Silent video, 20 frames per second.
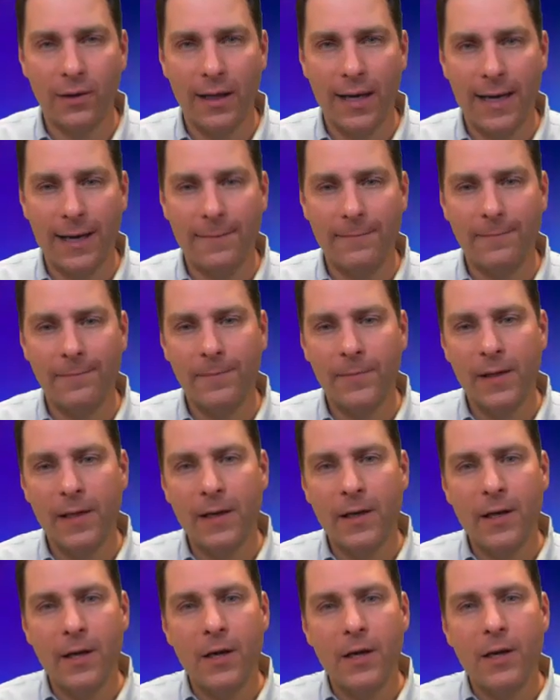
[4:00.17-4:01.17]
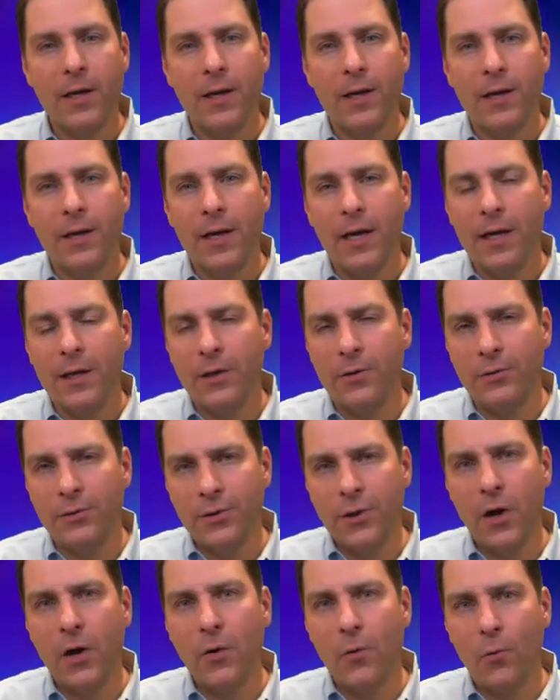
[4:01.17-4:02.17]
late. You
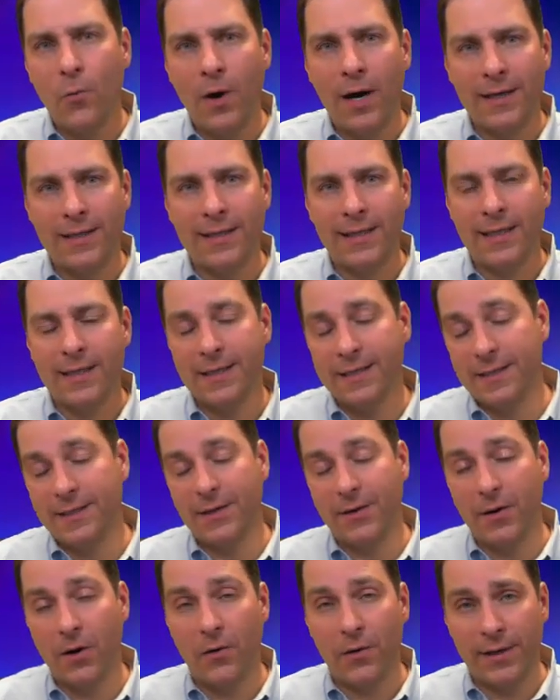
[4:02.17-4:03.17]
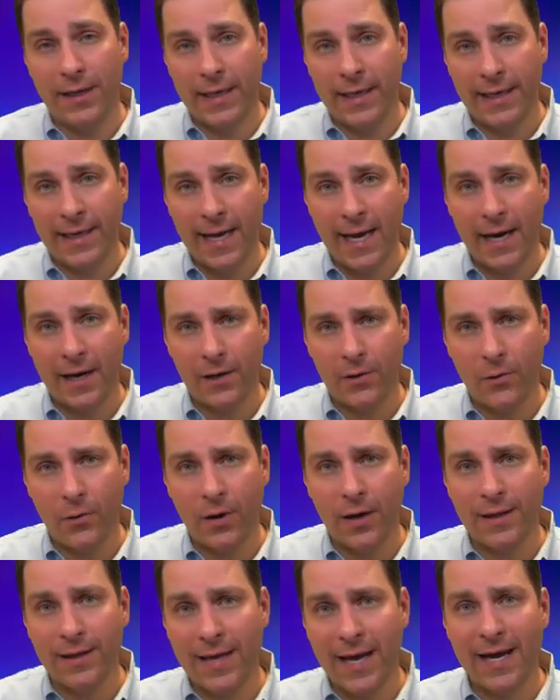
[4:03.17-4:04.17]
don't want to get a 0 in any
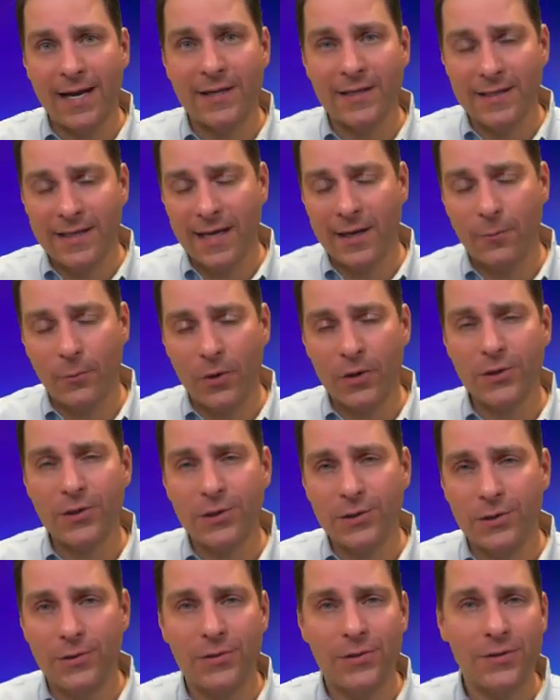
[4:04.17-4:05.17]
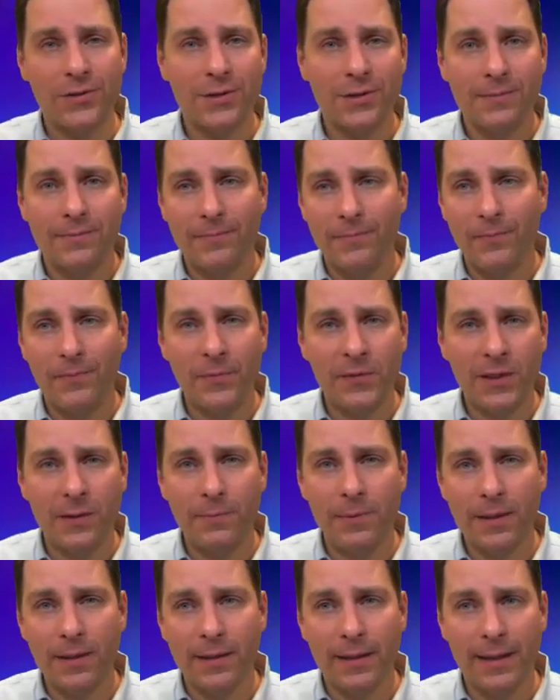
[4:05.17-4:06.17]
category. That is, again, where students
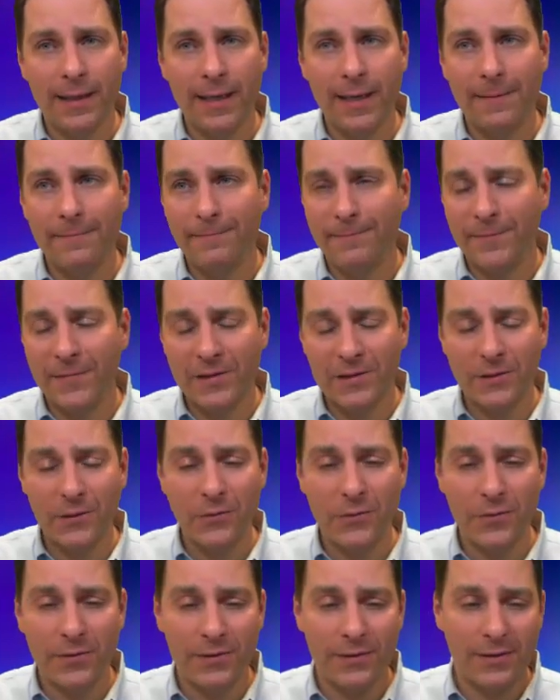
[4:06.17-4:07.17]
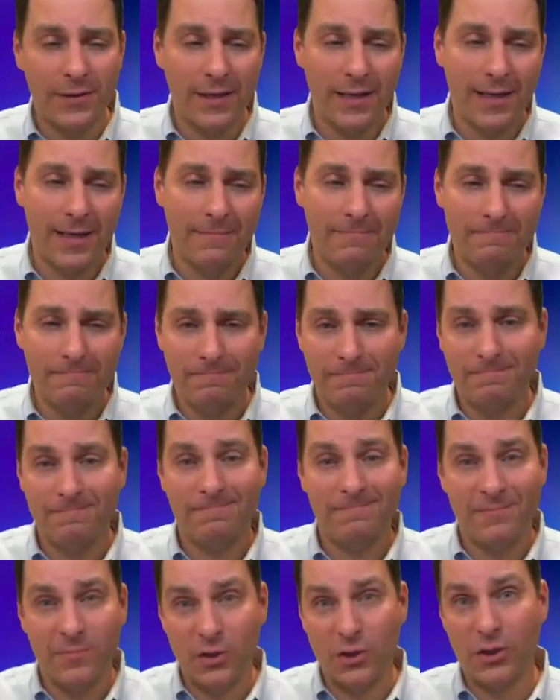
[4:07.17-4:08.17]
typically, the
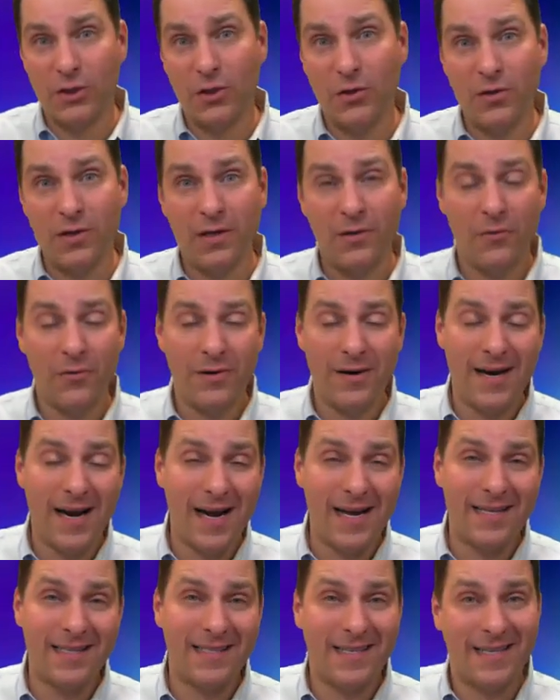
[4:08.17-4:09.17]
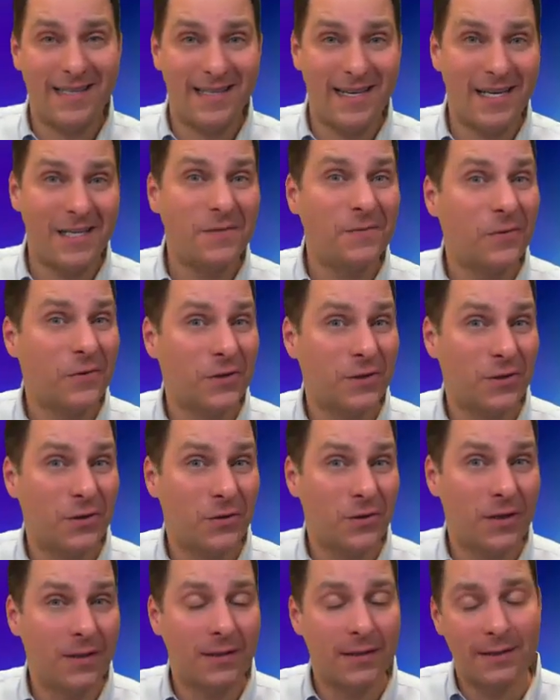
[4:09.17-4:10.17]
student or non-successful
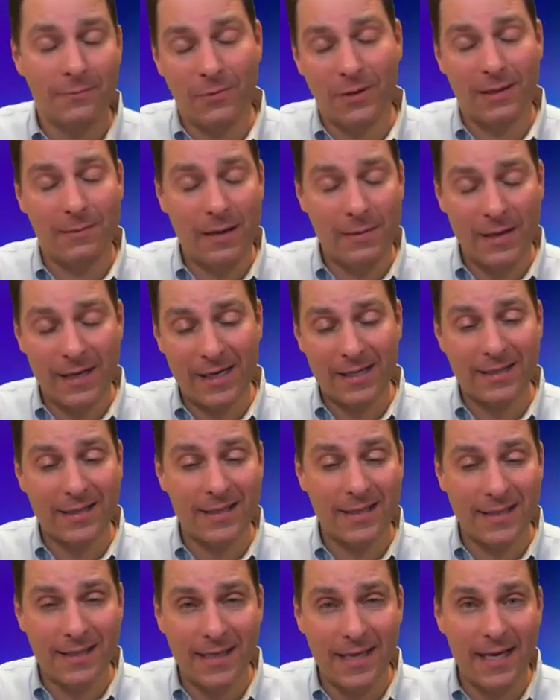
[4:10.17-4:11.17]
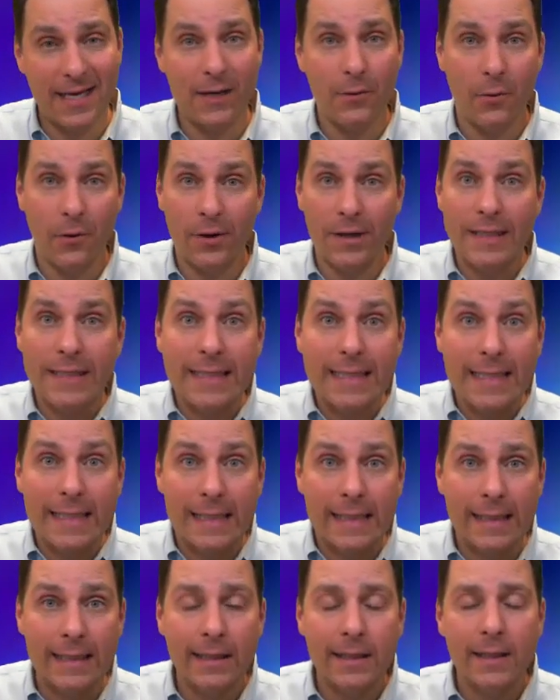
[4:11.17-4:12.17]
student, the one maybe that gets a C or a
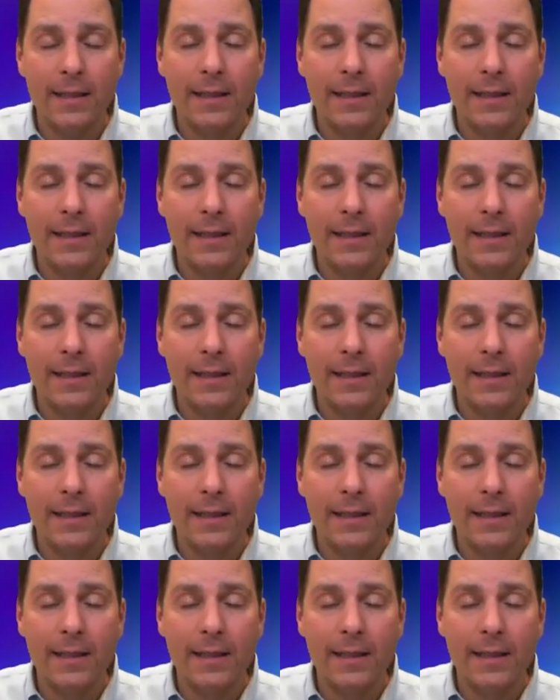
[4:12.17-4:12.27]
D,